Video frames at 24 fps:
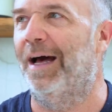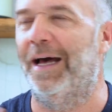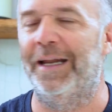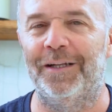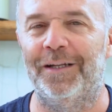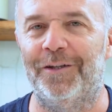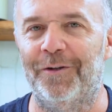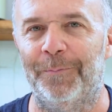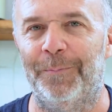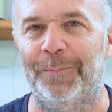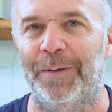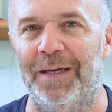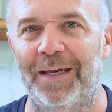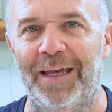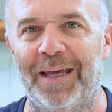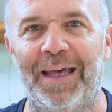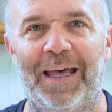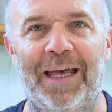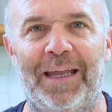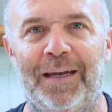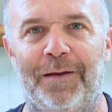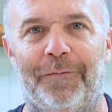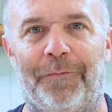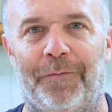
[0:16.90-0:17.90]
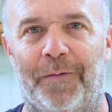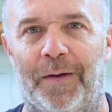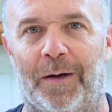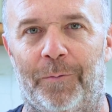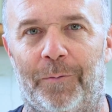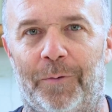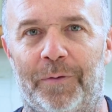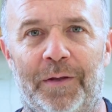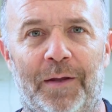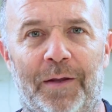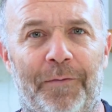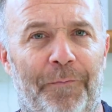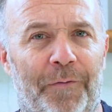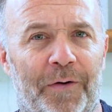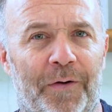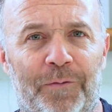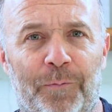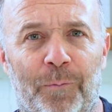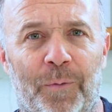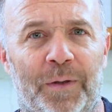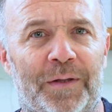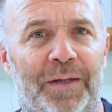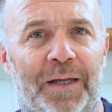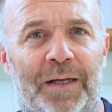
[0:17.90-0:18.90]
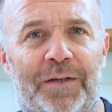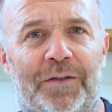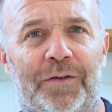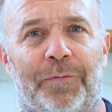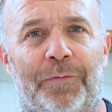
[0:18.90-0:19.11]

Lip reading: And it could be any flour, the first one that